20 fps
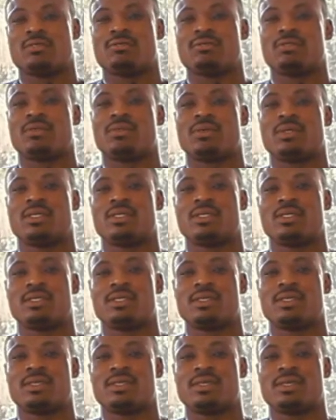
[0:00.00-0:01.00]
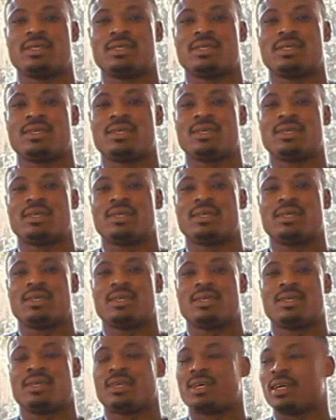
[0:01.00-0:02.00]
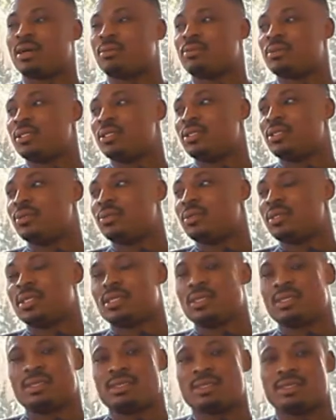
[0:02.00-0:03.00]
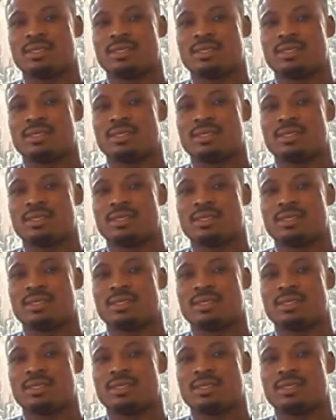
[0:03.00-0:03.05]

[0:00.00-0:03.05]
everyone a happy new year.